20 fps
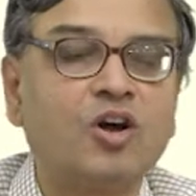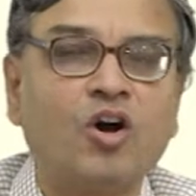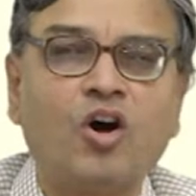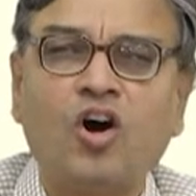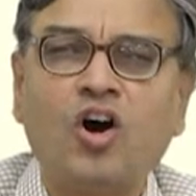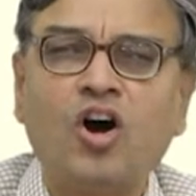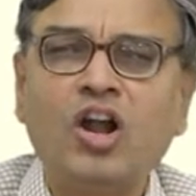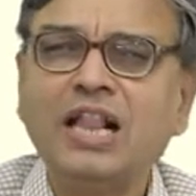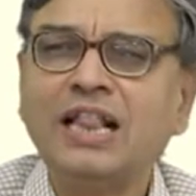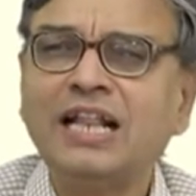
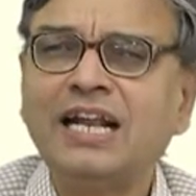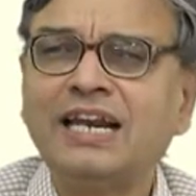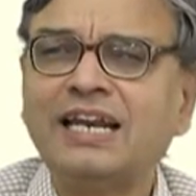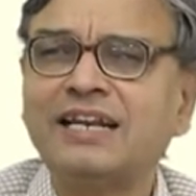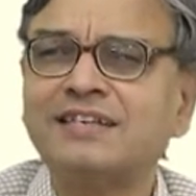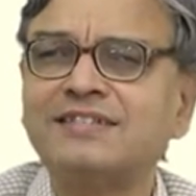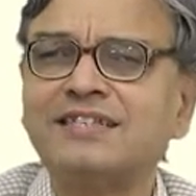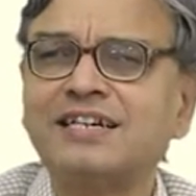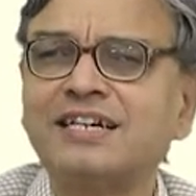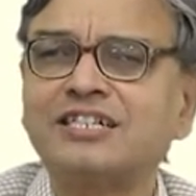All that
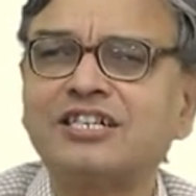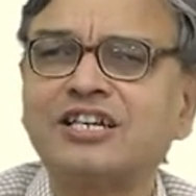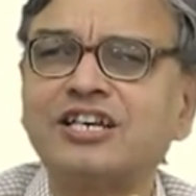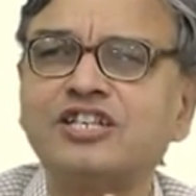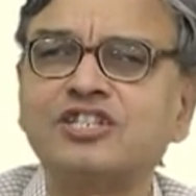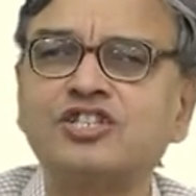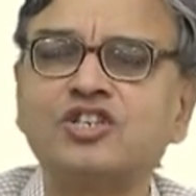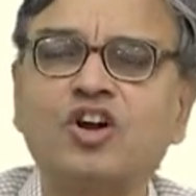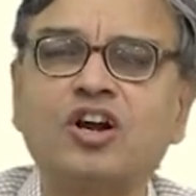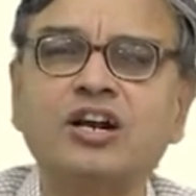restriction
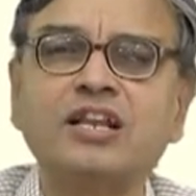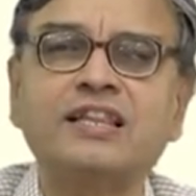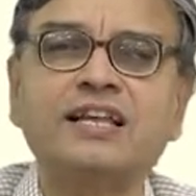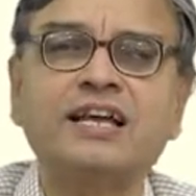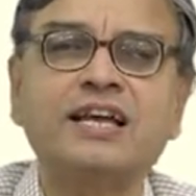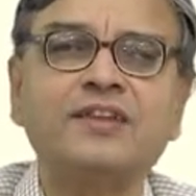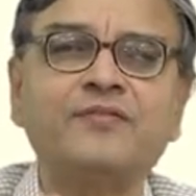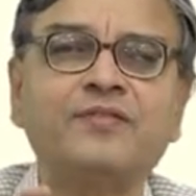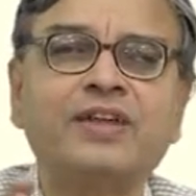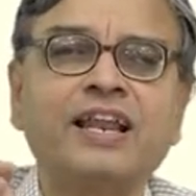is not
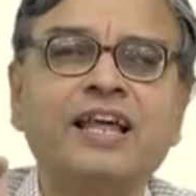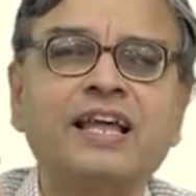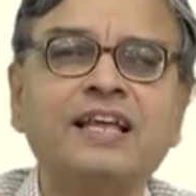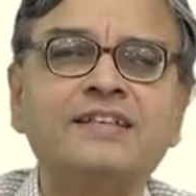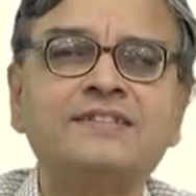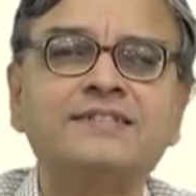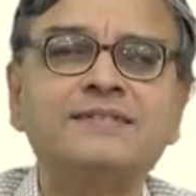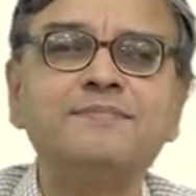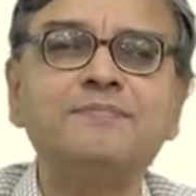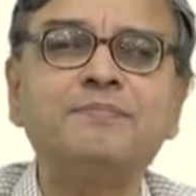there when I
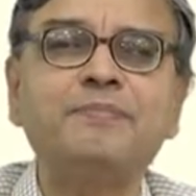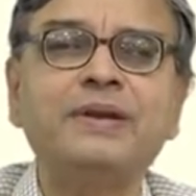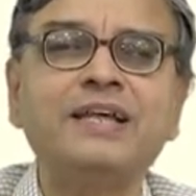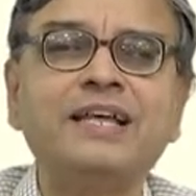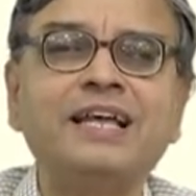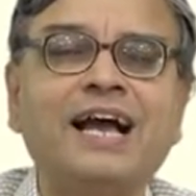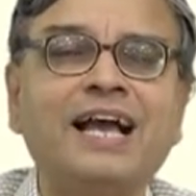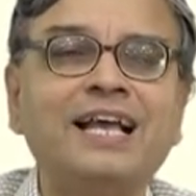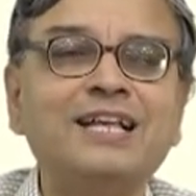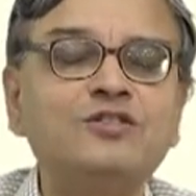
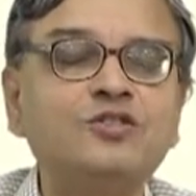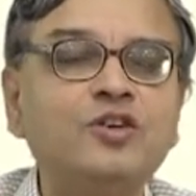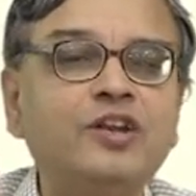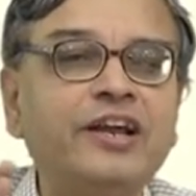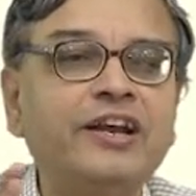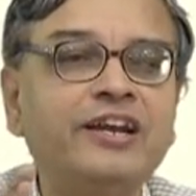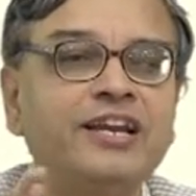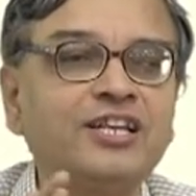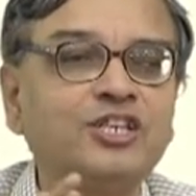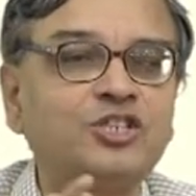simply
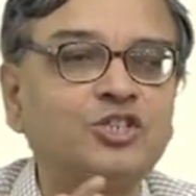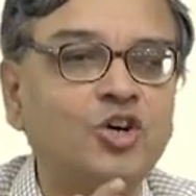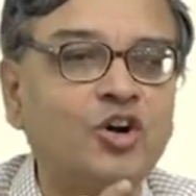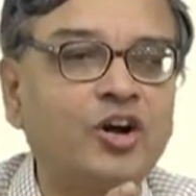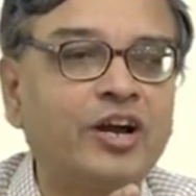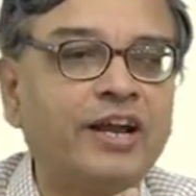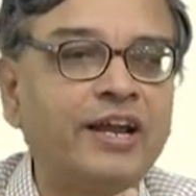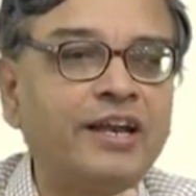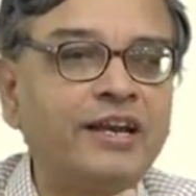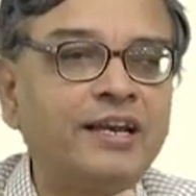isolate a
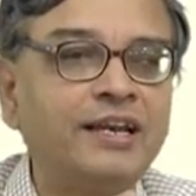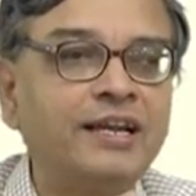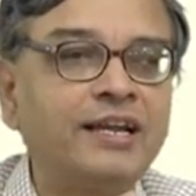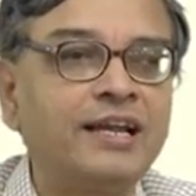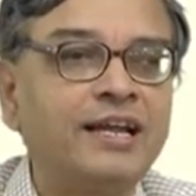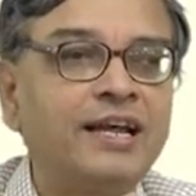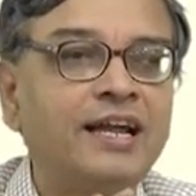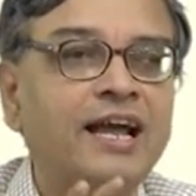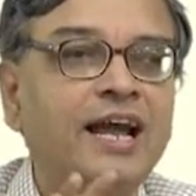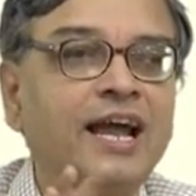joint
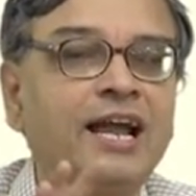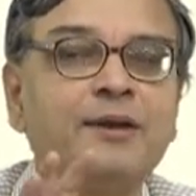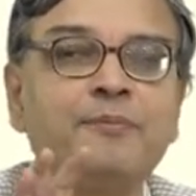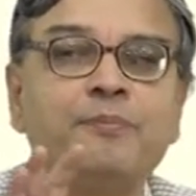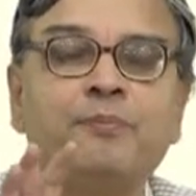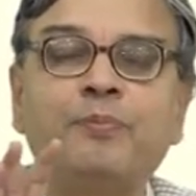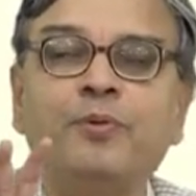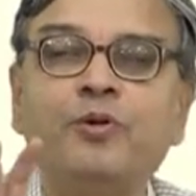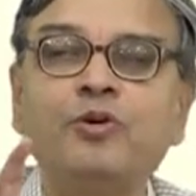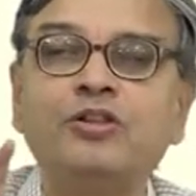and
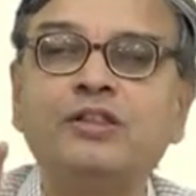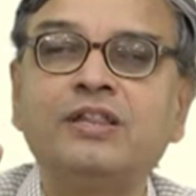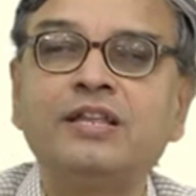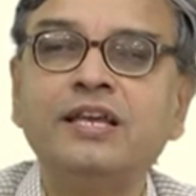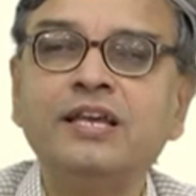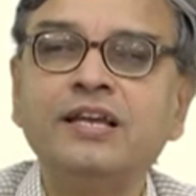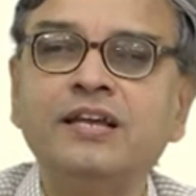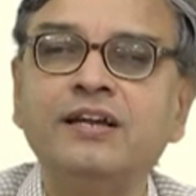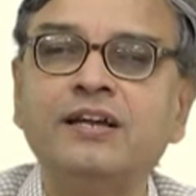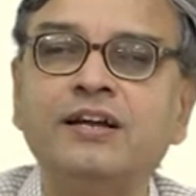put
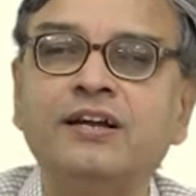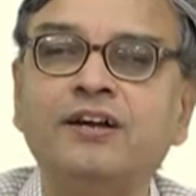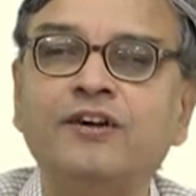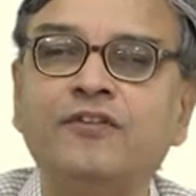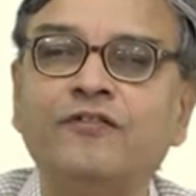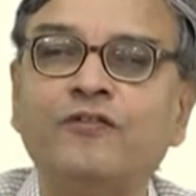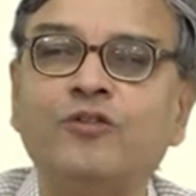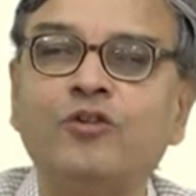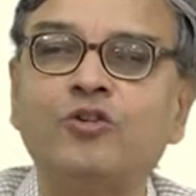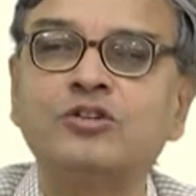the
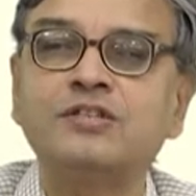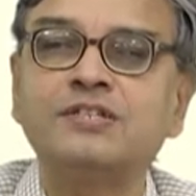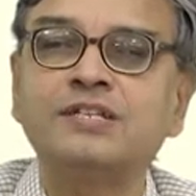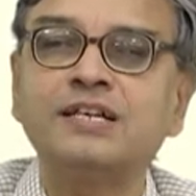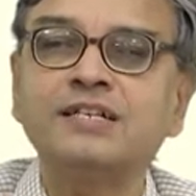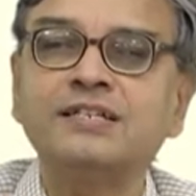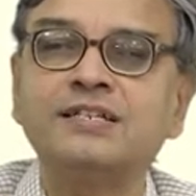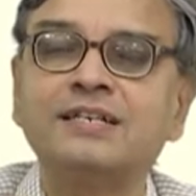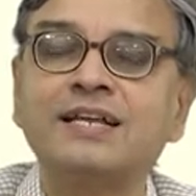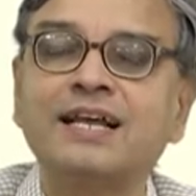
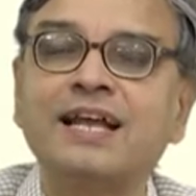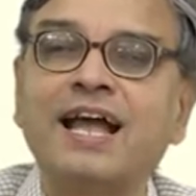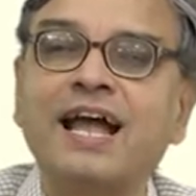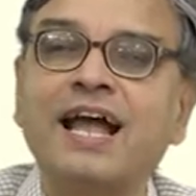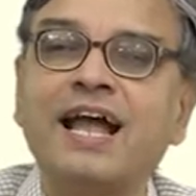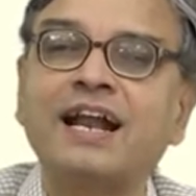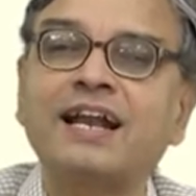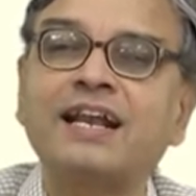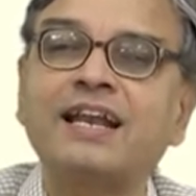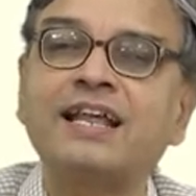forces
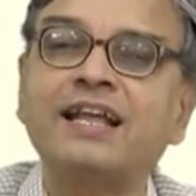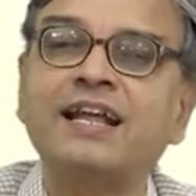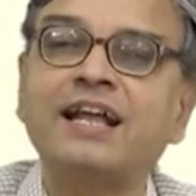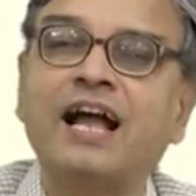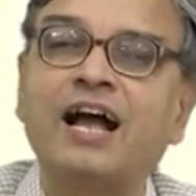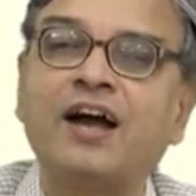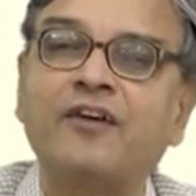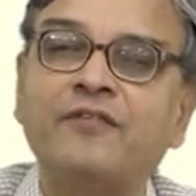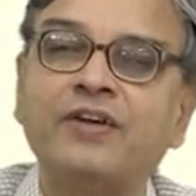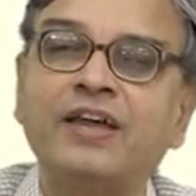acting
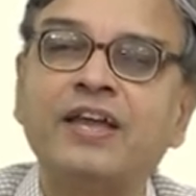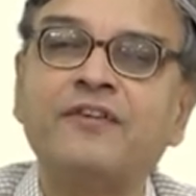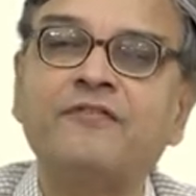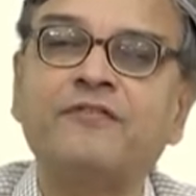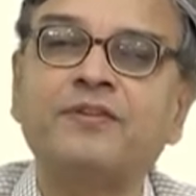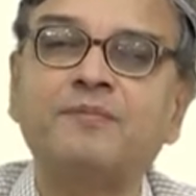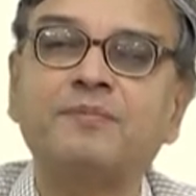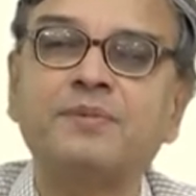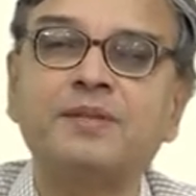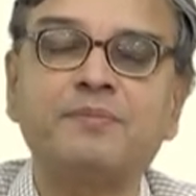away
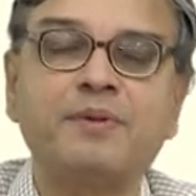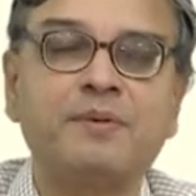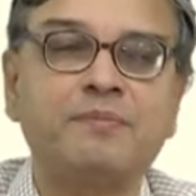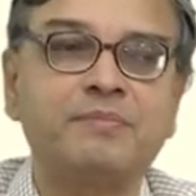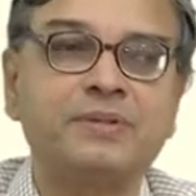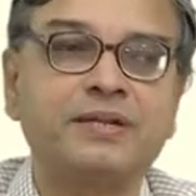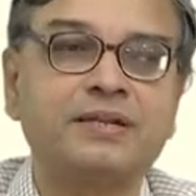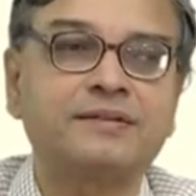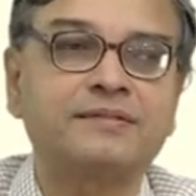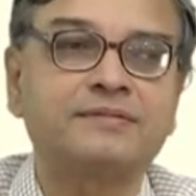from the
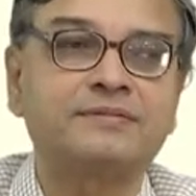member.